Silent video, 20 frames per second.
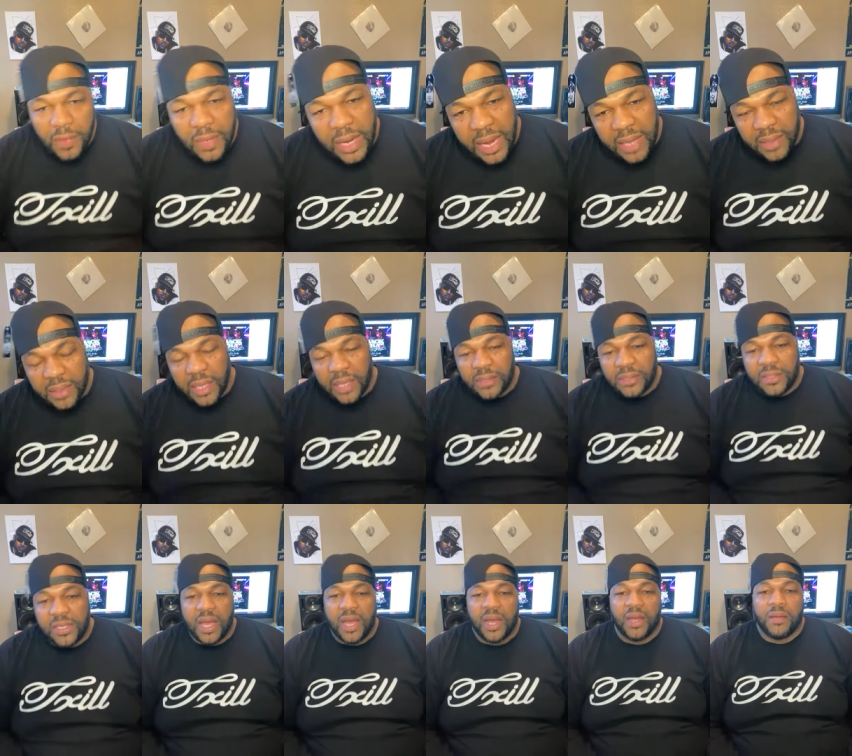at that
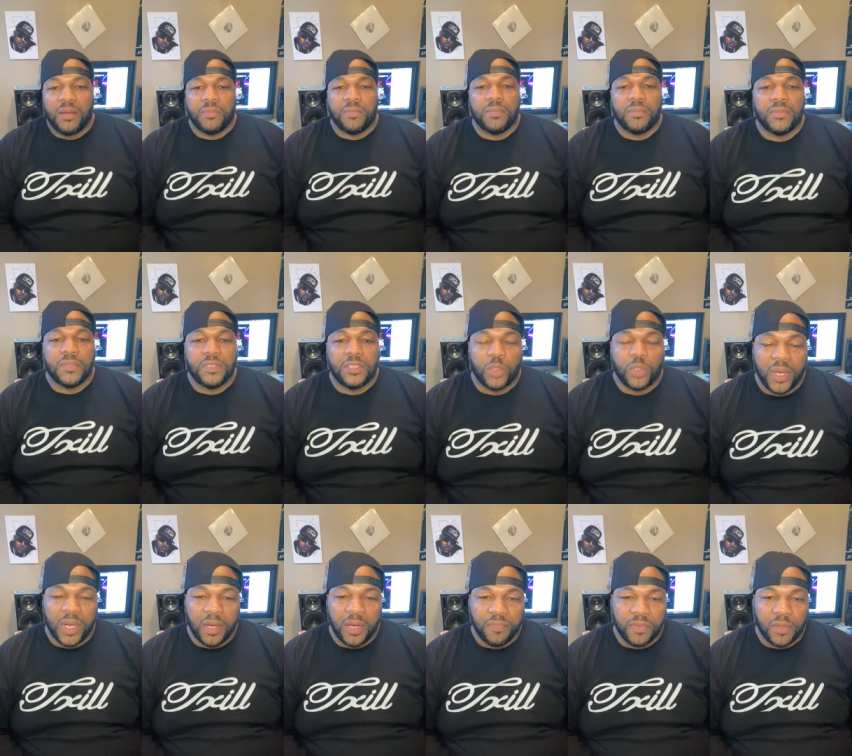time,
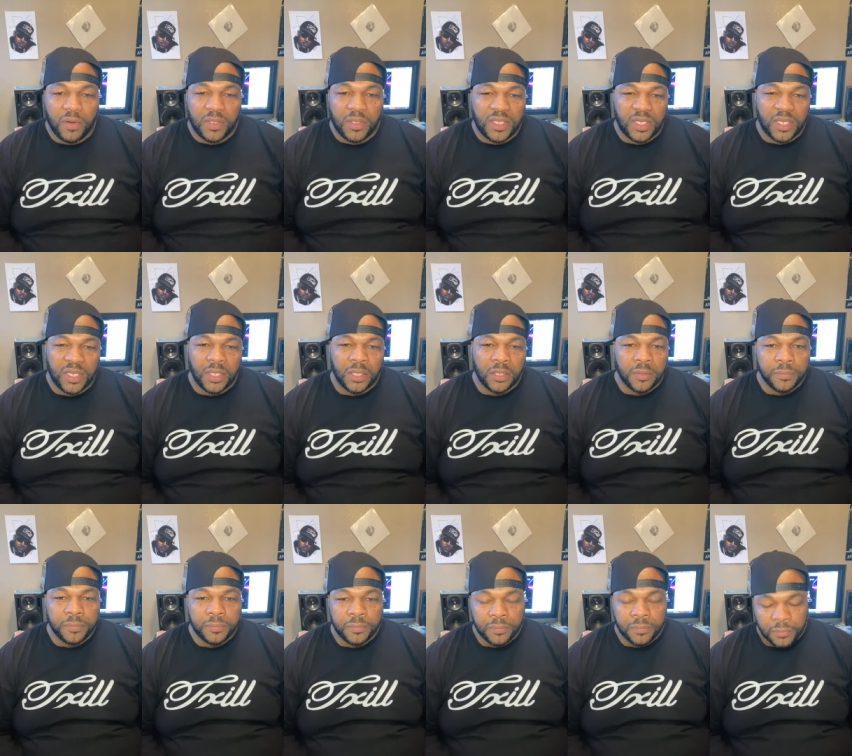twelve,
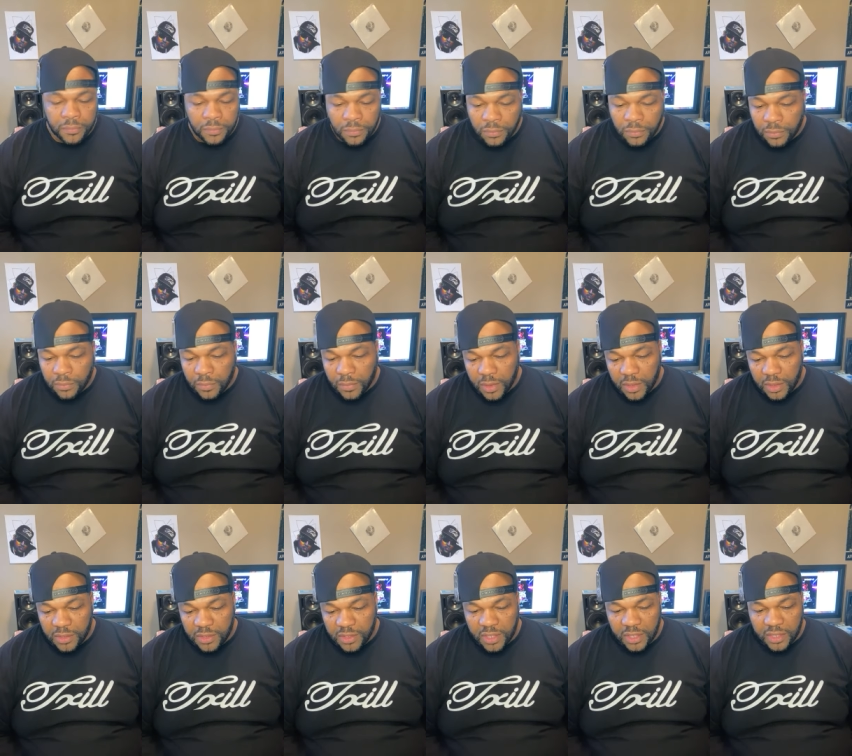thirteen,
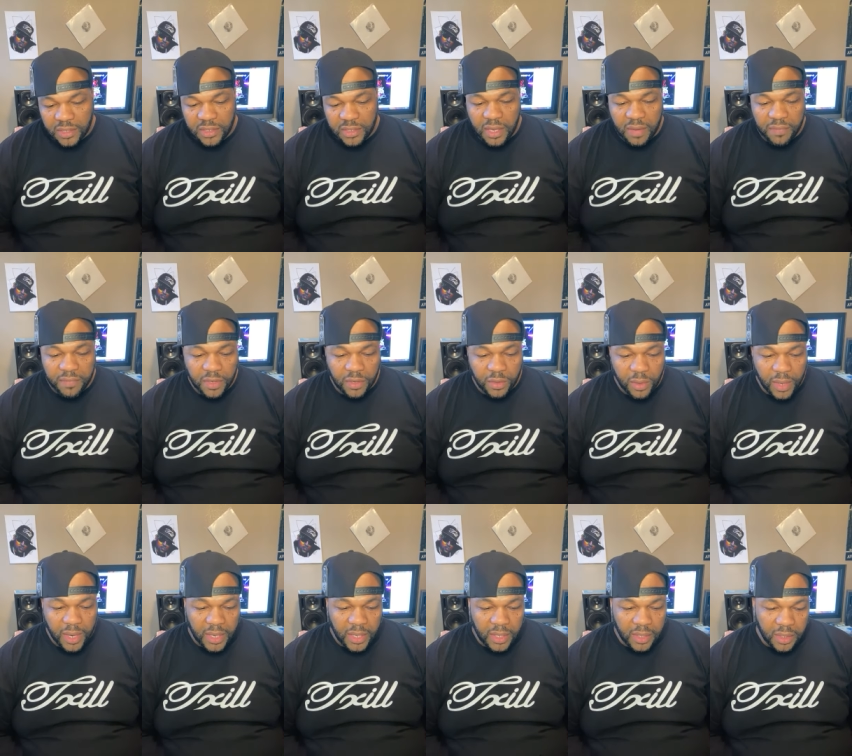sixth, seventh
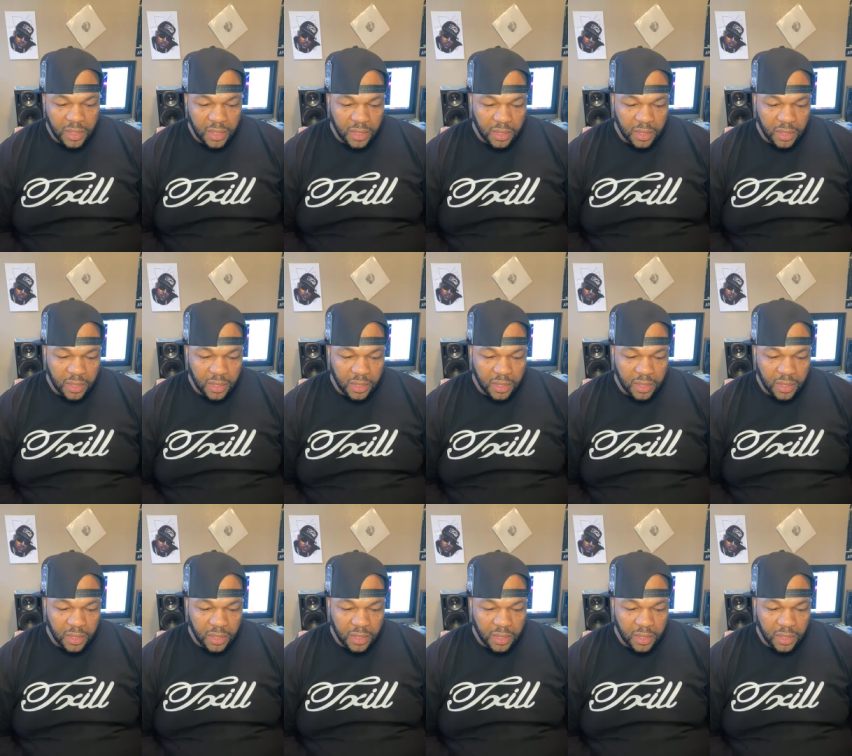grade.